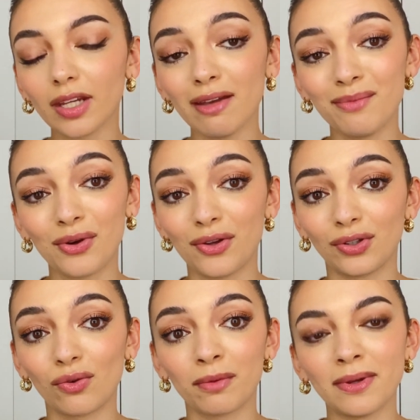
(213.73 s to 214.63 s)
more on the
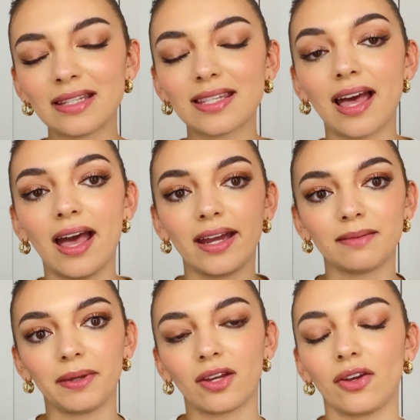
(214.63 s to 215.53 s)
gourmand side
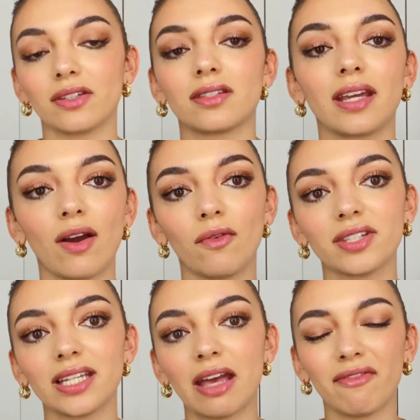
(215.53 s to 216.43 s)
because they
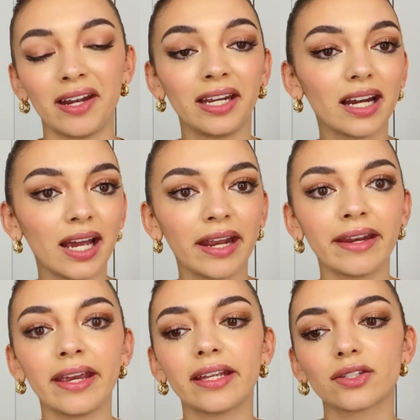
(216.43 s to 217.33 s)
obviously have vanilla in
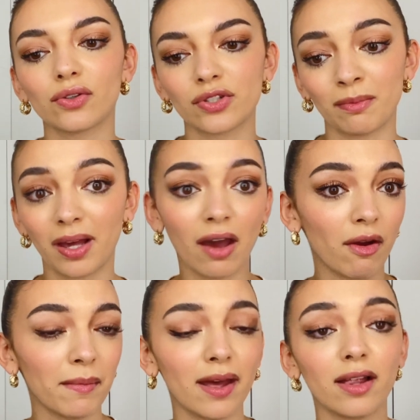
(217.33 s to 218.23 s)
it, or some
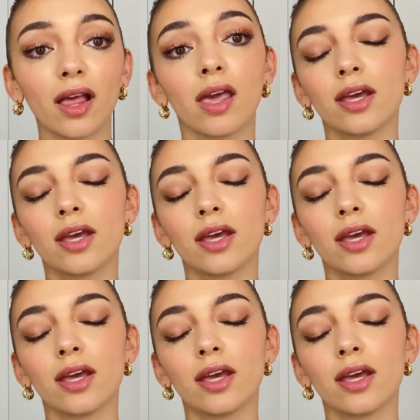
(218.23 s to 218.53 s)
caramel,